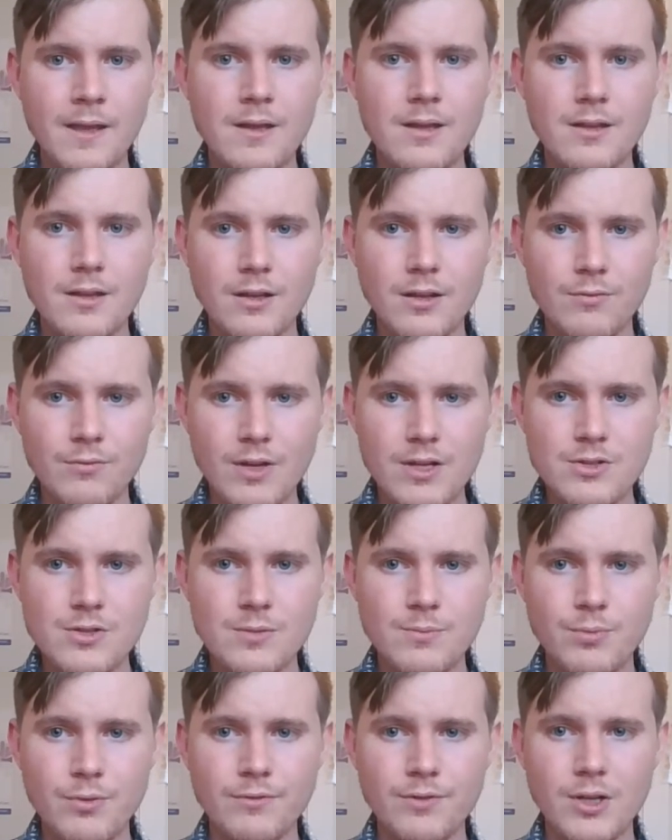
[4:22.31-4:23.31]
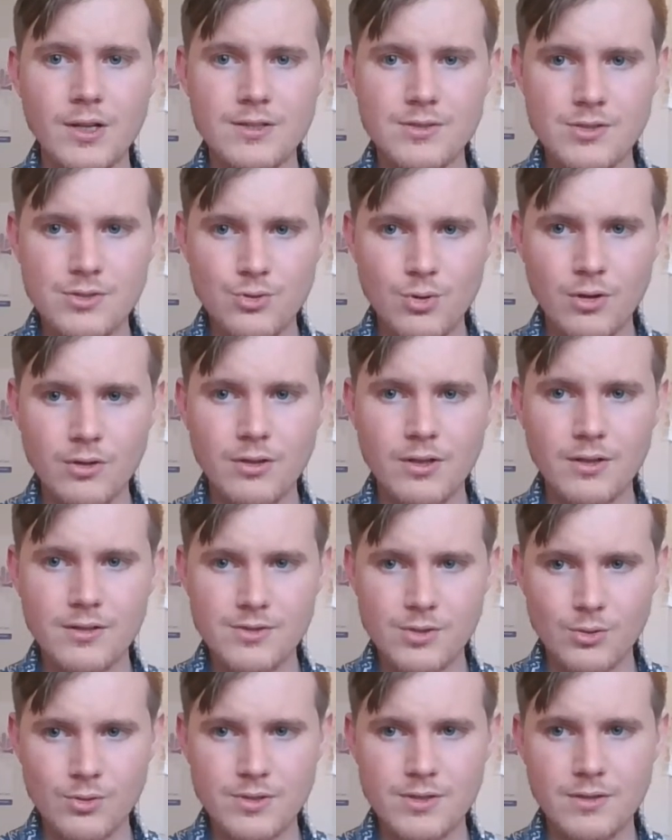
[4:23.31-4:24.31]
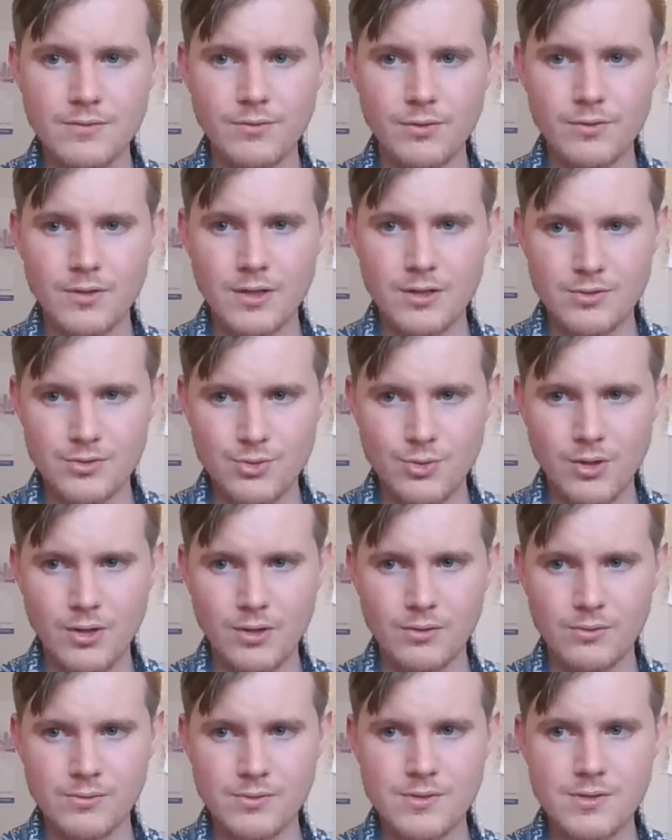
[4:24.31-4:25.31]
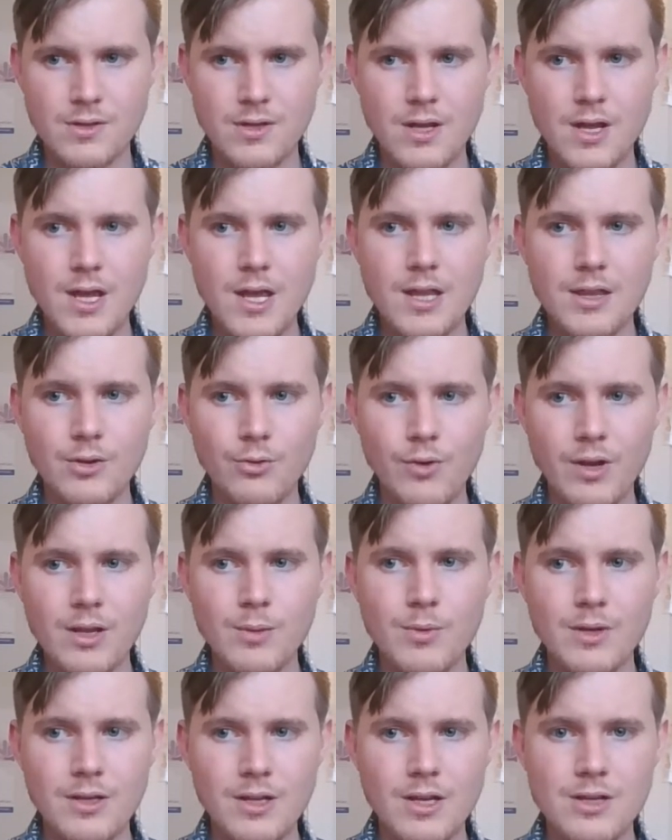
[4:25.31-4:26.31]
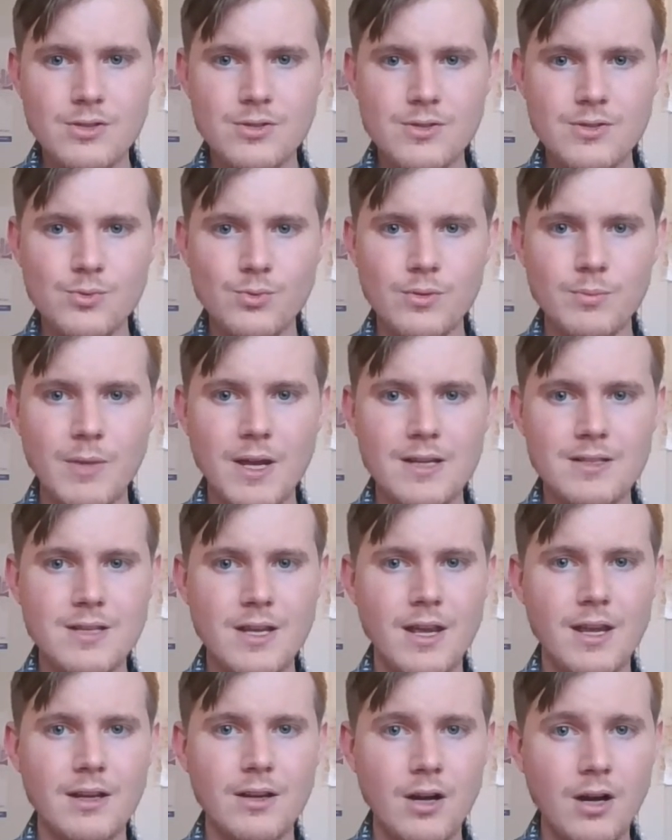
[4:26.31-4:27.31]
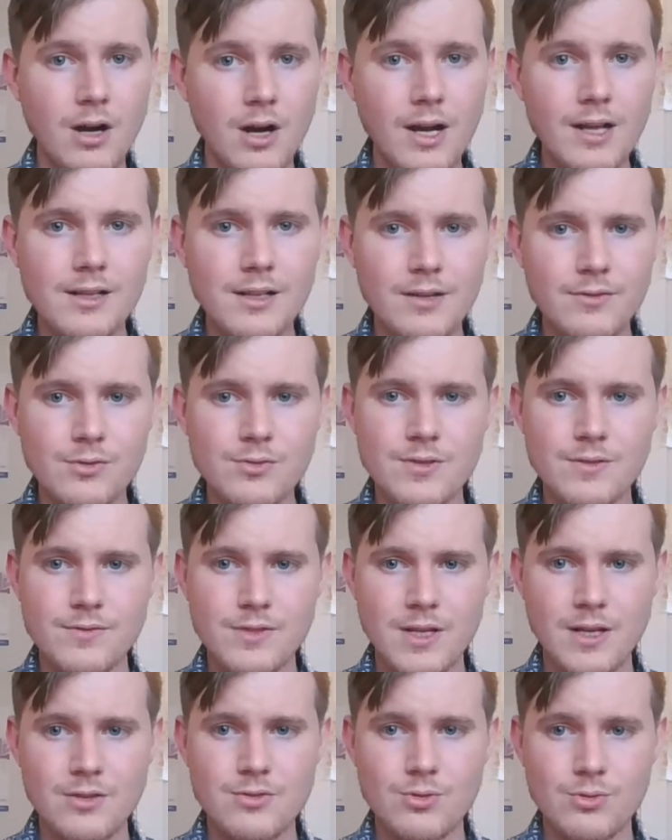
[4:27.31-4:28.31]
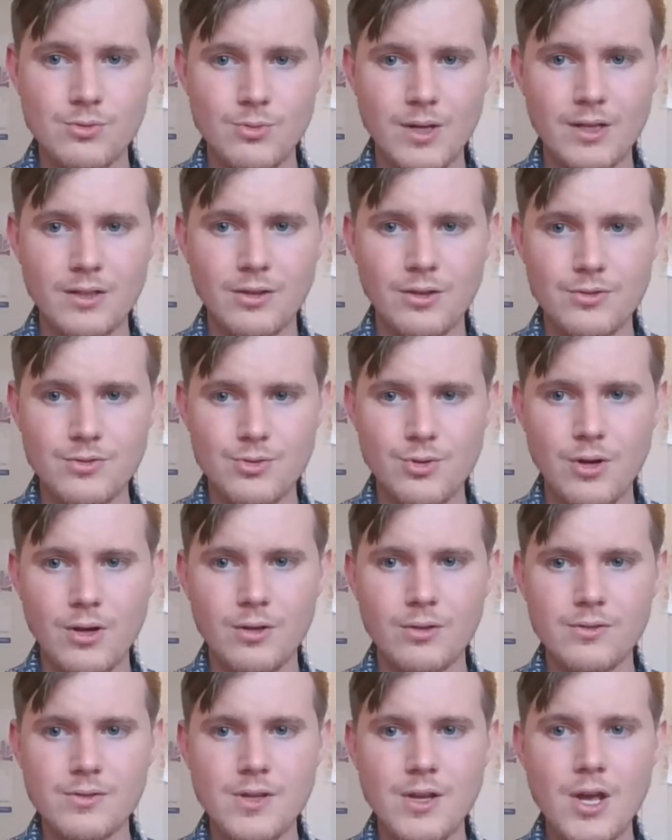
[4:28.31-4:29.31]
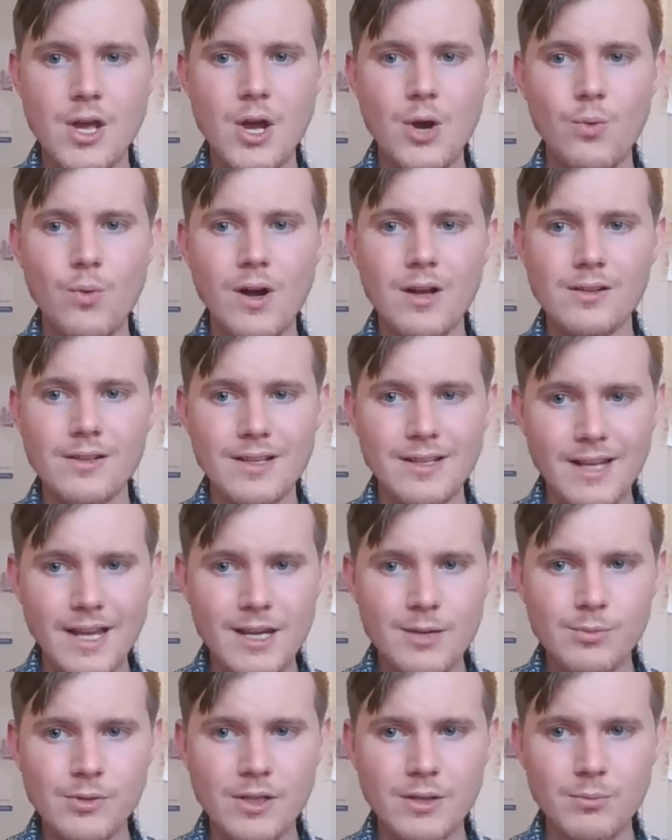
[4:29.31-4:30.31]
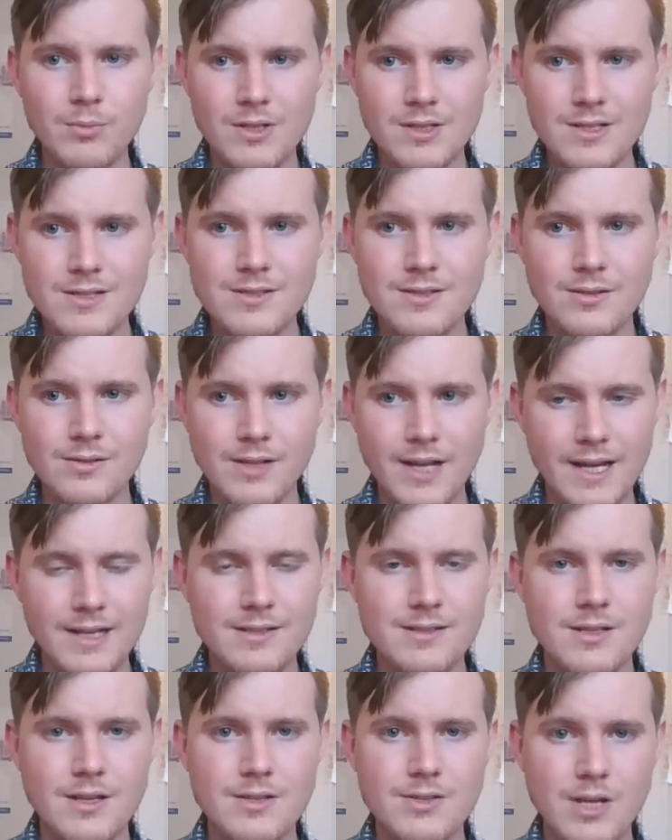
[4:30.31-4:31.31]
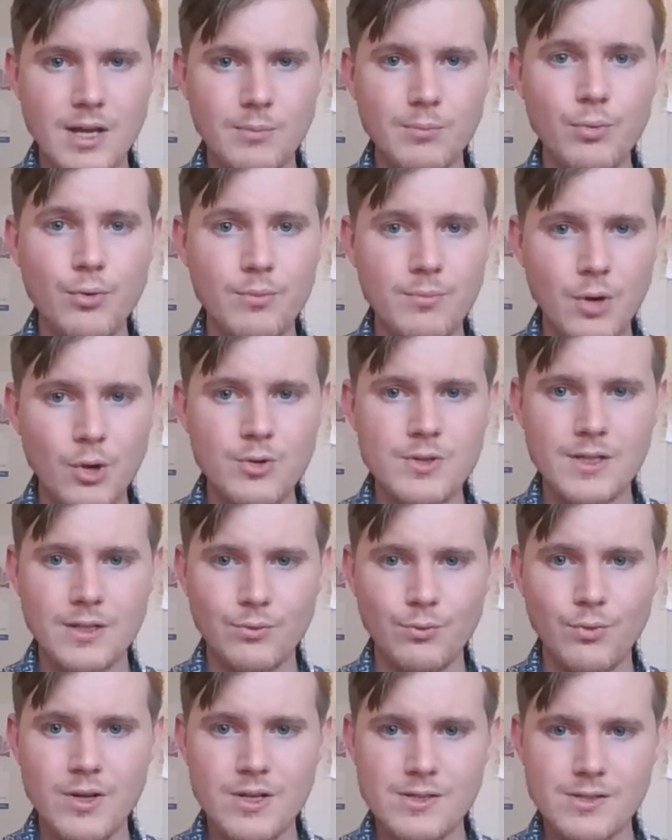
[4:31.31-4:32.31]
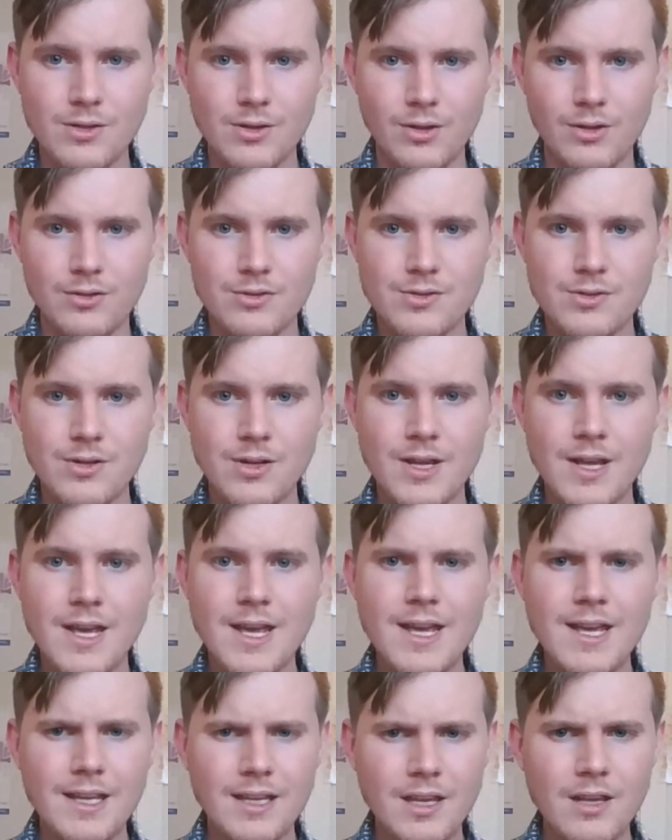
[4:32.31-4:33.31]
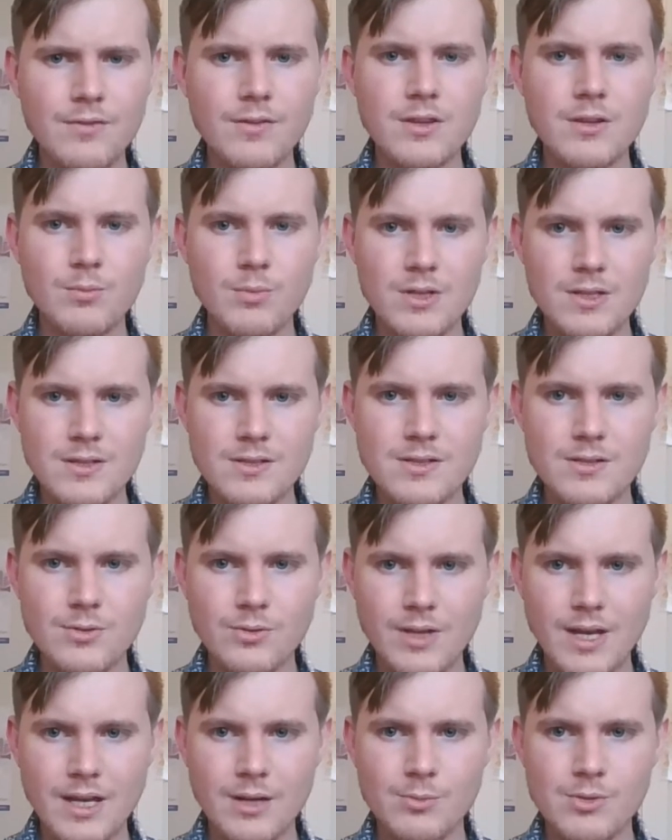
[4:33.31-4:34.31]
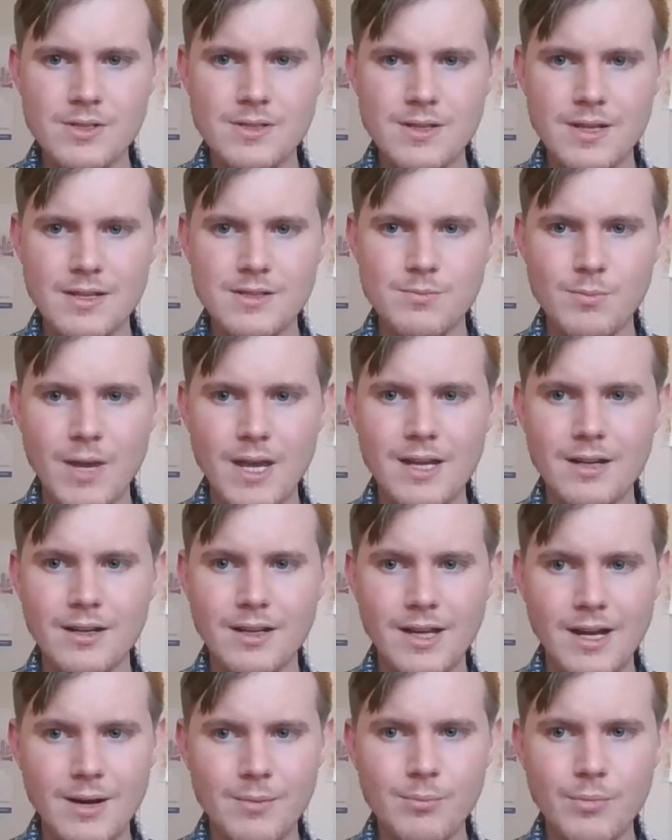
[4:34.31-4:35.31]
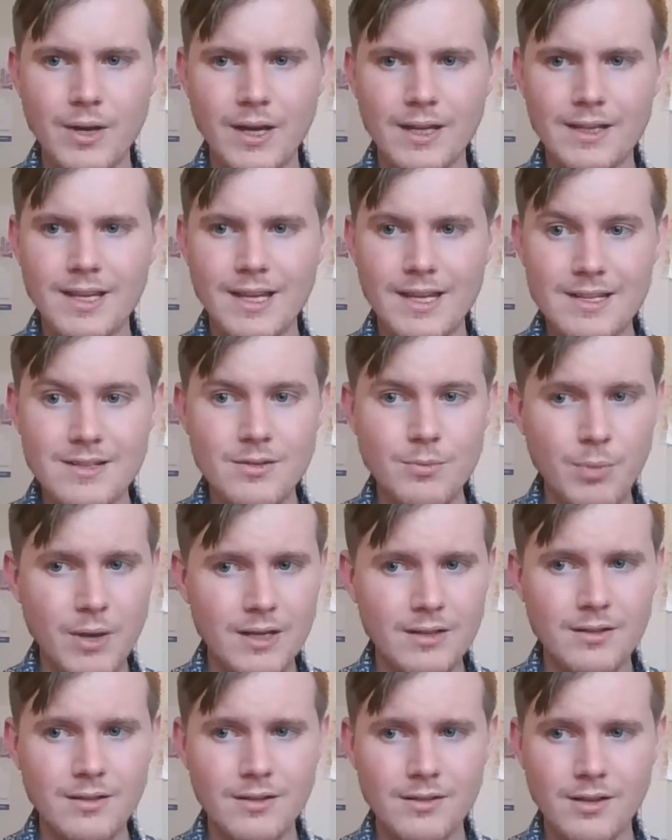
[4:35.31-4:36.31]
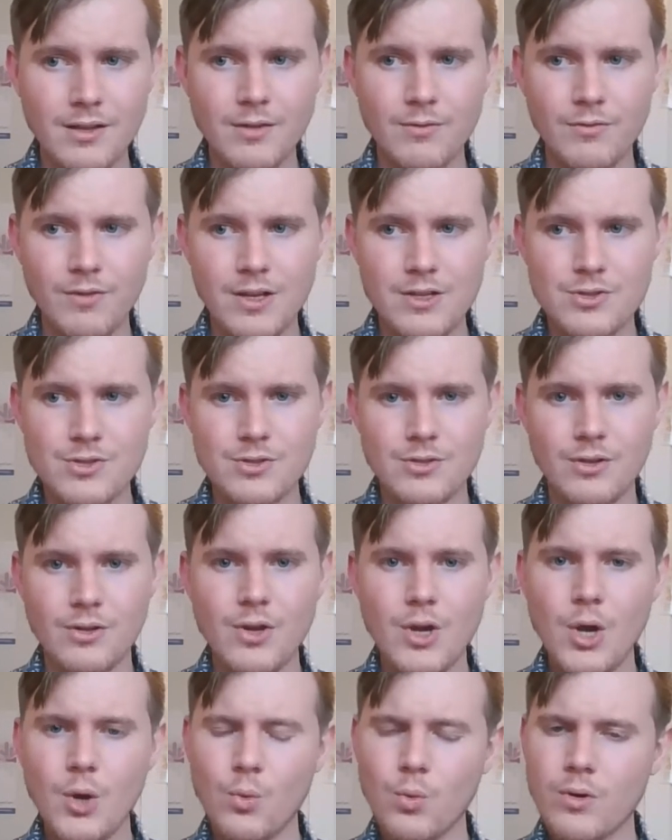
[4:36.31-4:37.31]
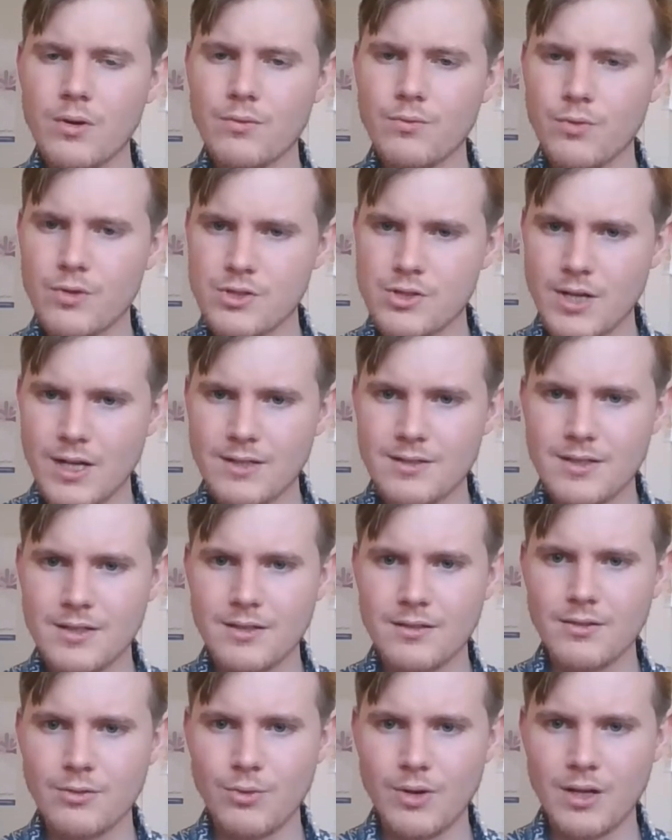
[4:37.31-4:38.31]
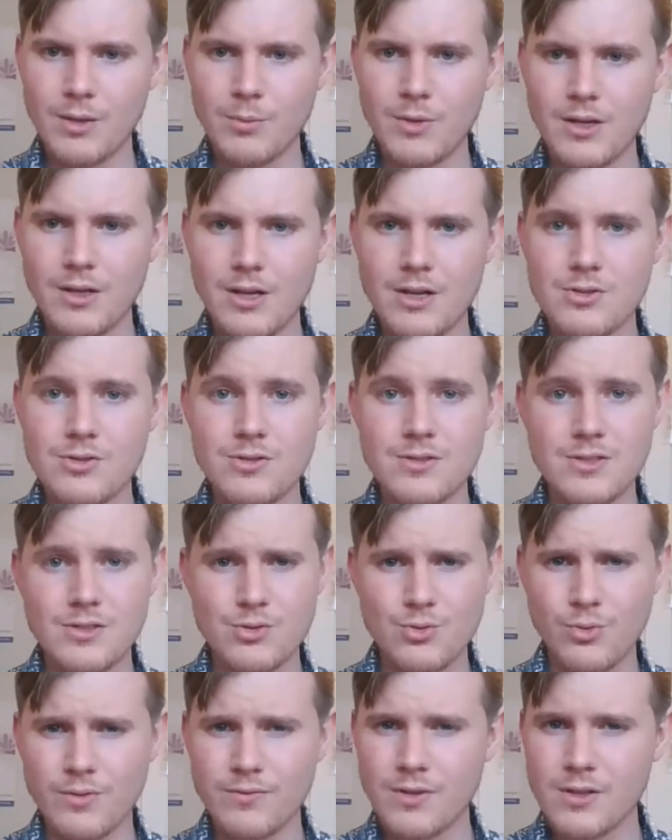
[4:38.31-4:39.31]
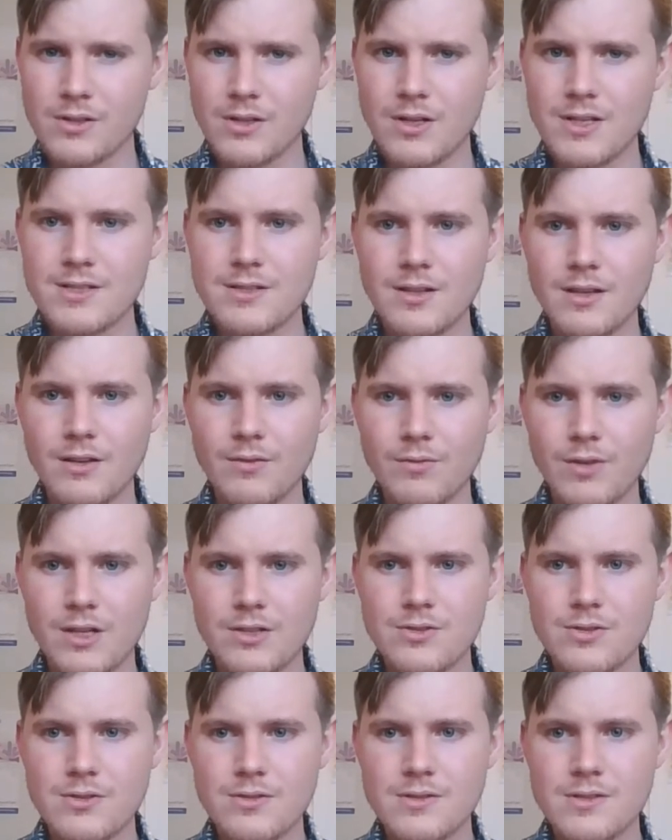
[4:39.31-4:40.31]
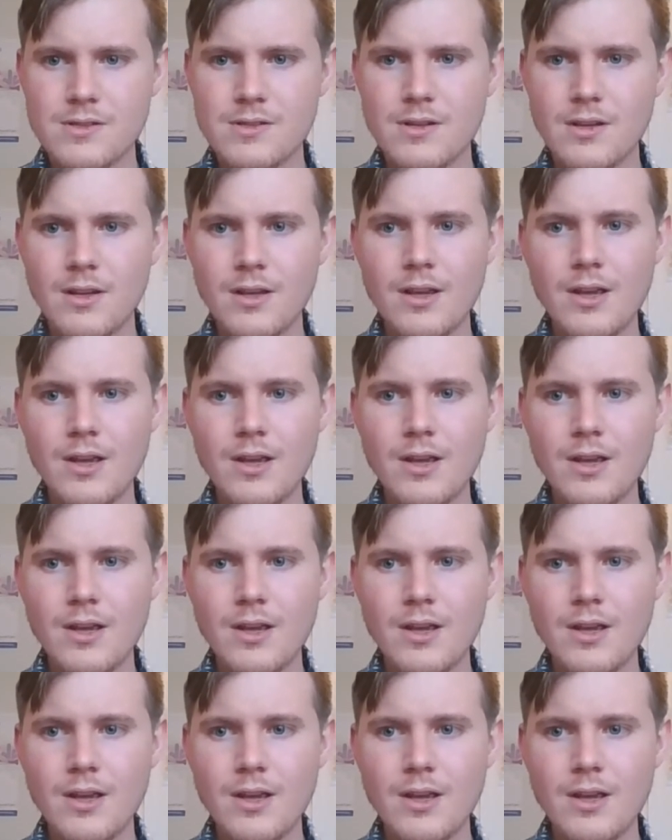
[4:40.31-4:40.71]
The Convention provides strong and exhaustive controls. The recommendations would maintain high levels of Schedule 1 controls while enabling medicinal access and promoting research. Given that medicinal cannabis has made a comeback independent of the convention, wouldn't rejecting the recommendations trivialize the conventions?